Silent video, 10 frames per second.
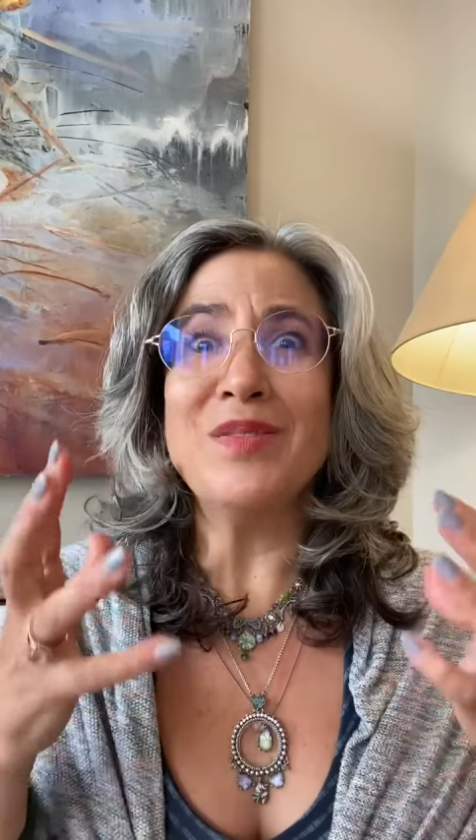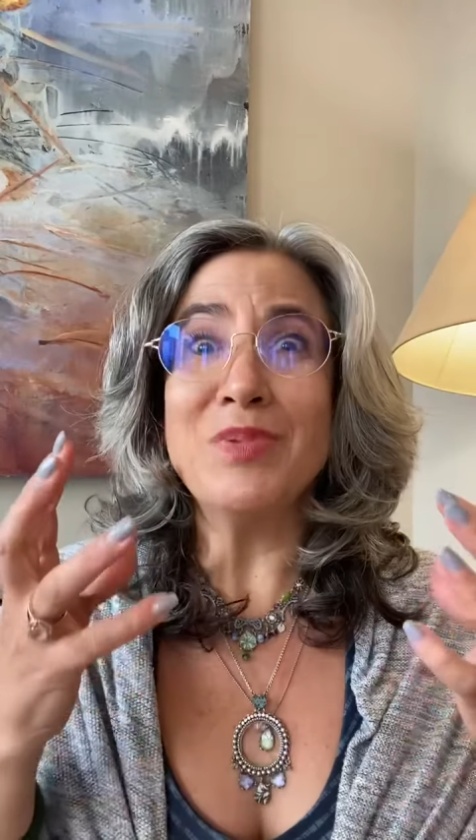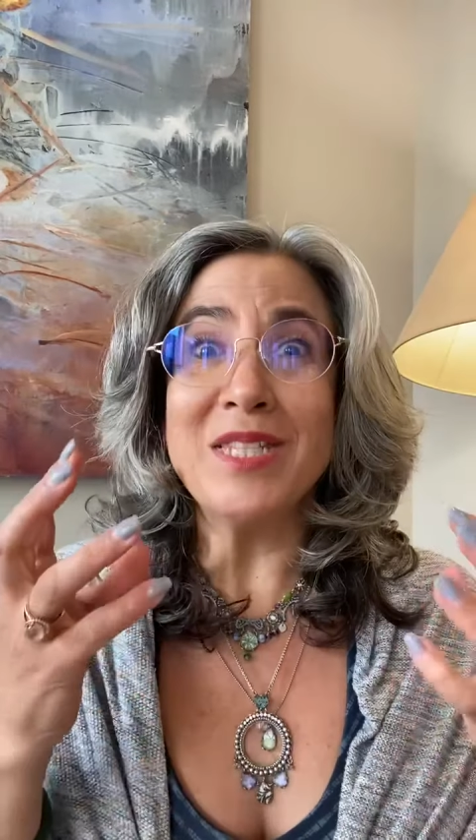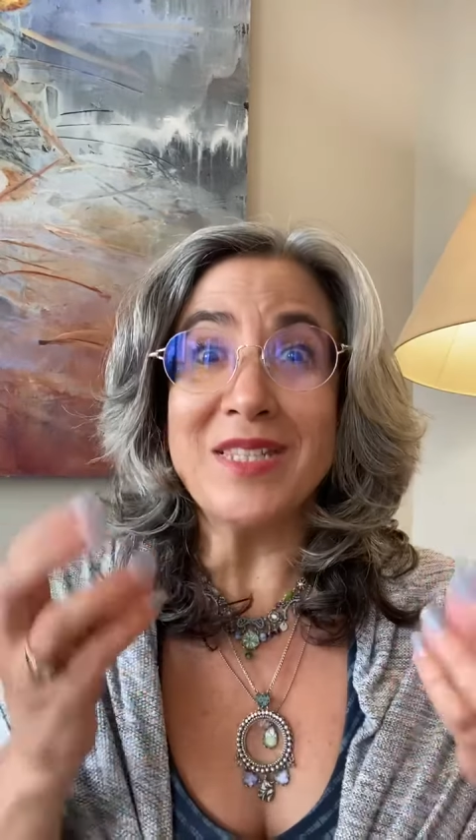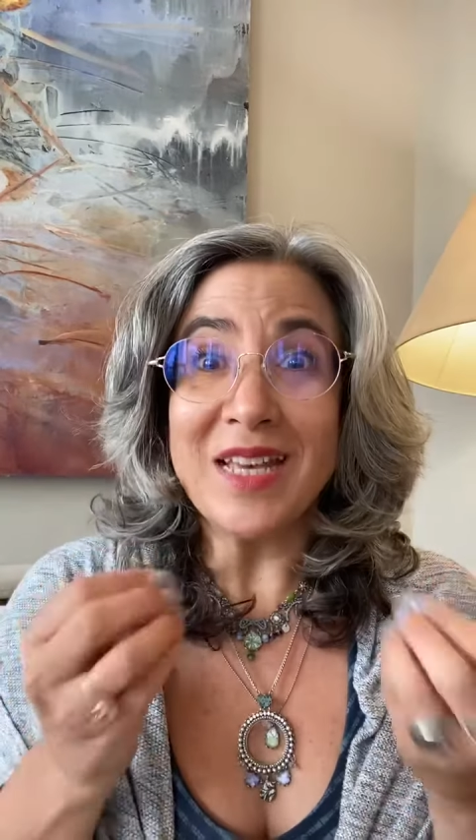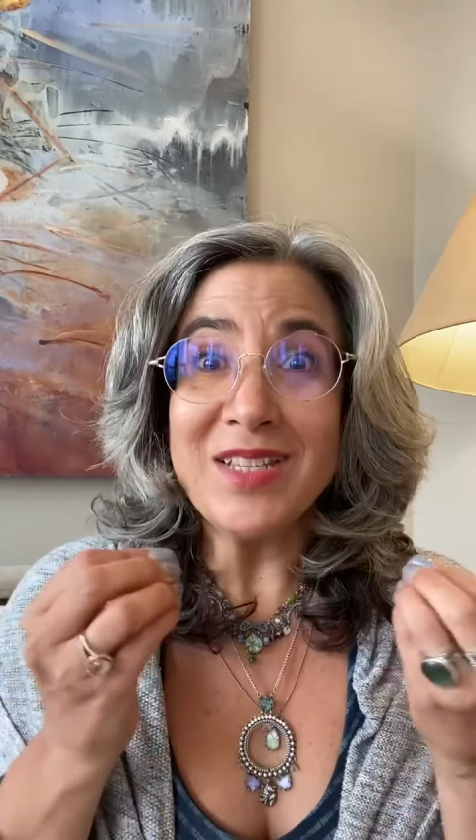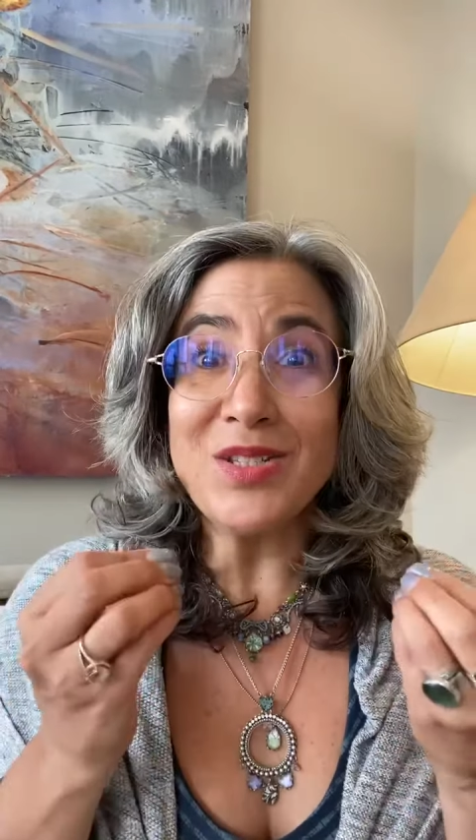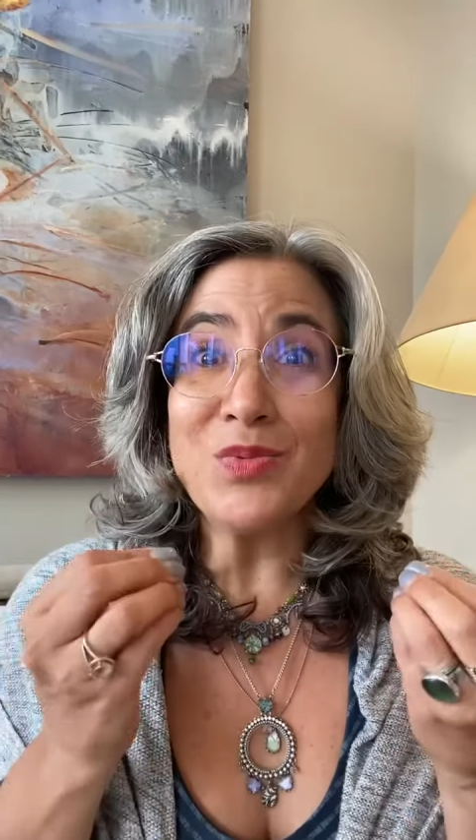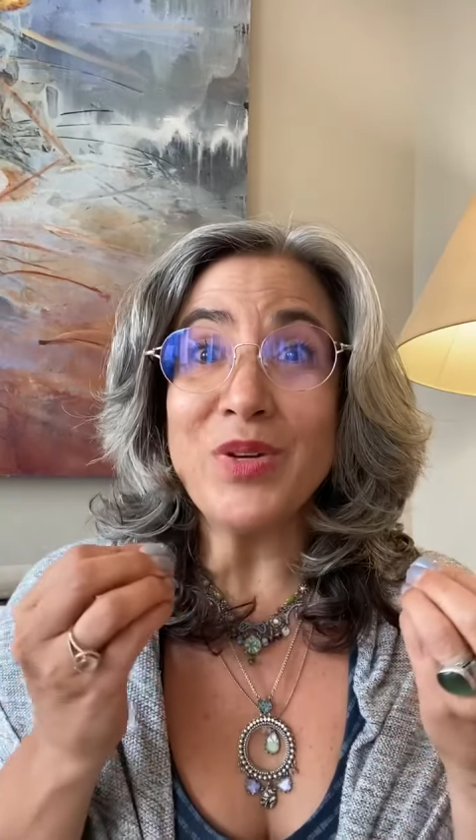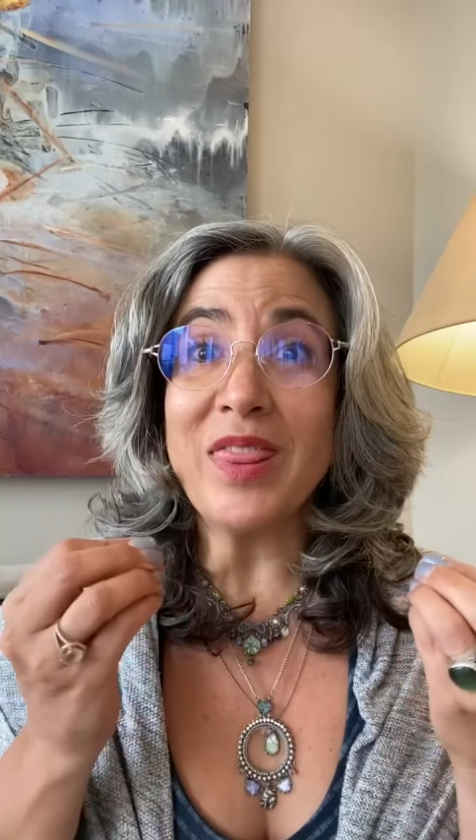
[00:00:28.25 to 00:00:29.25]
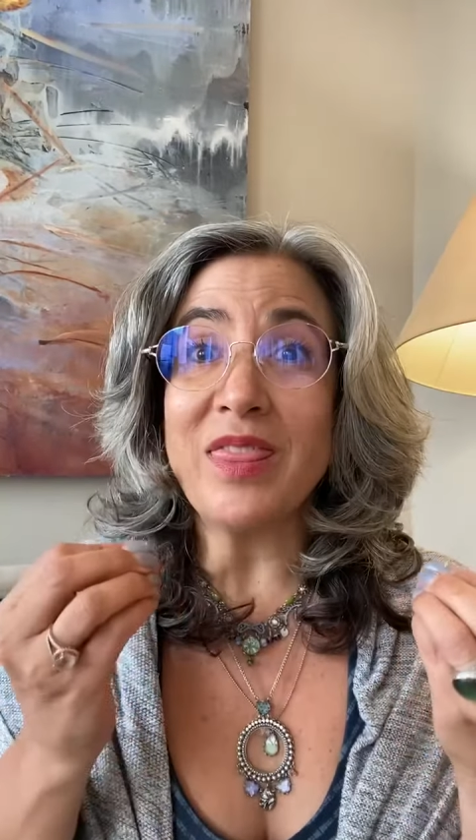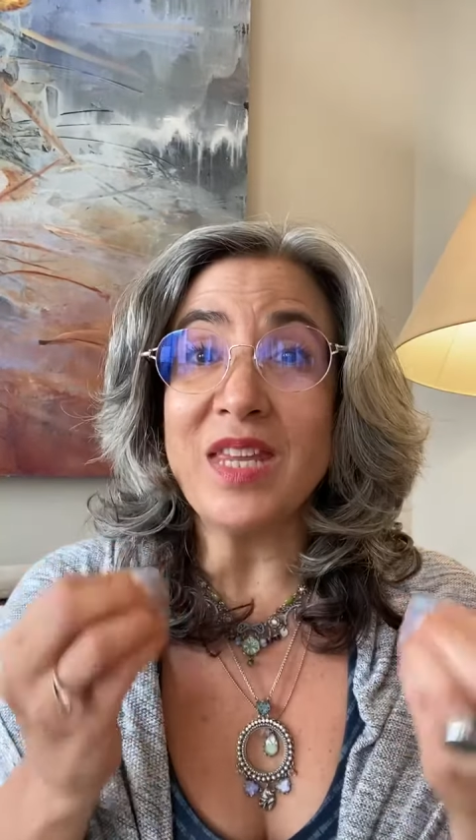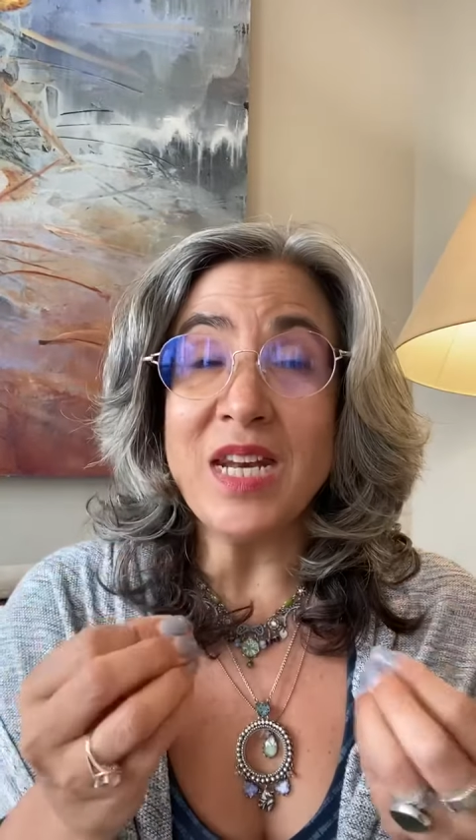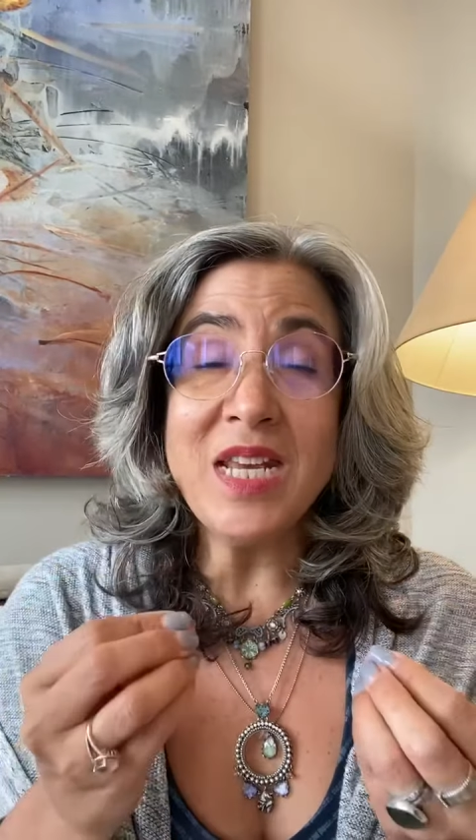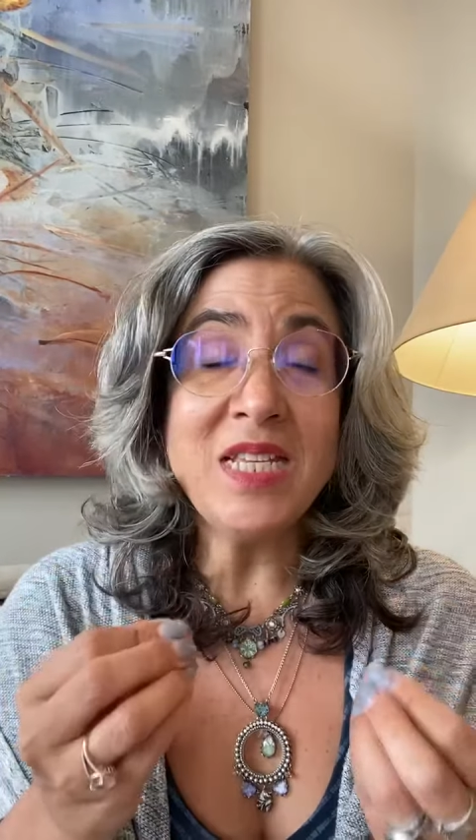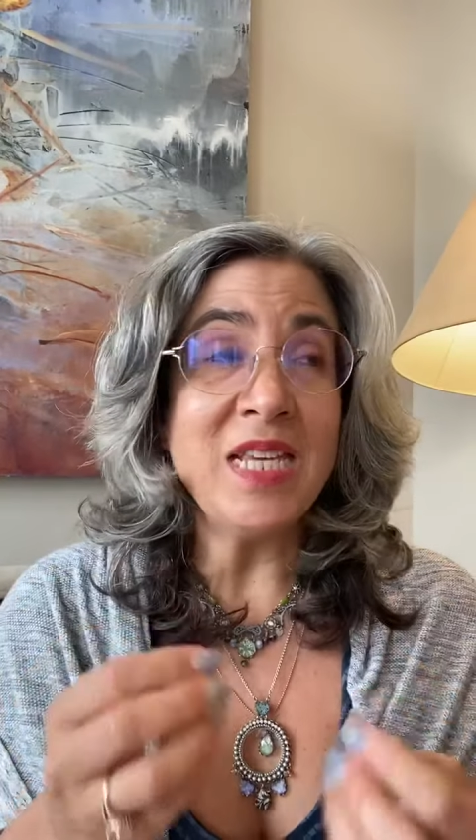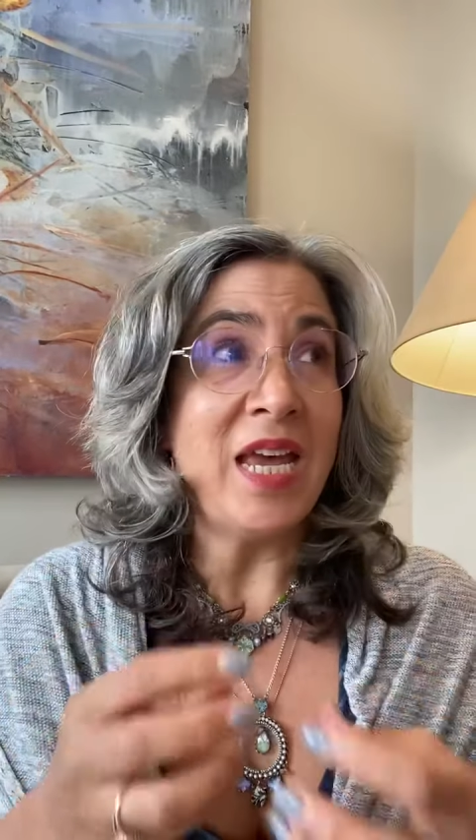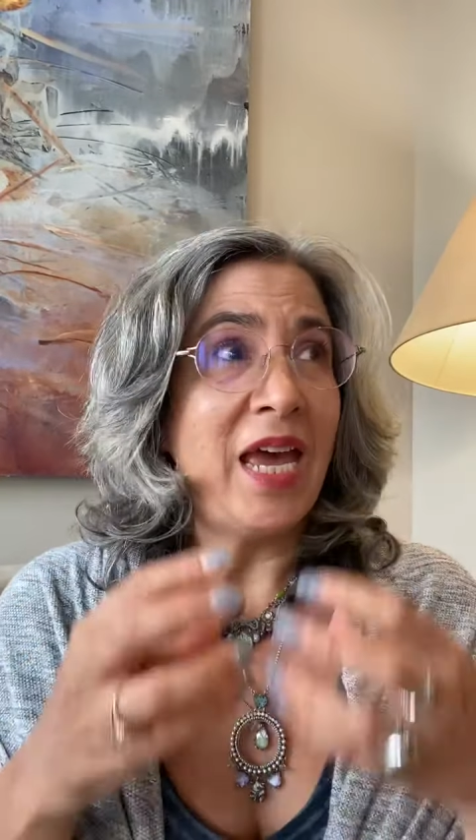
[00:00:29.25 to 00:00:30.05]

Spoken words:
obsessed with thinness